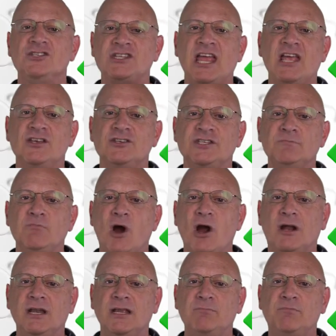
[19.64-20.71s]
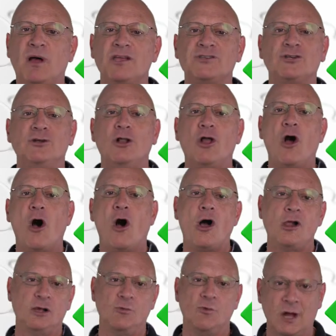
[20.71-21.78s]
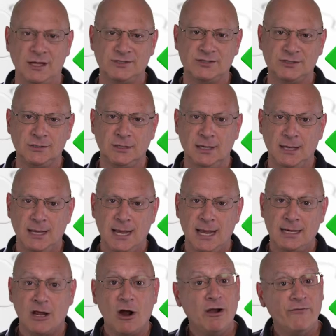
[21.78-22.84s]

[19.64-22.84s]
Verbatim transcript: sales and marketing puzzle all at once. Now,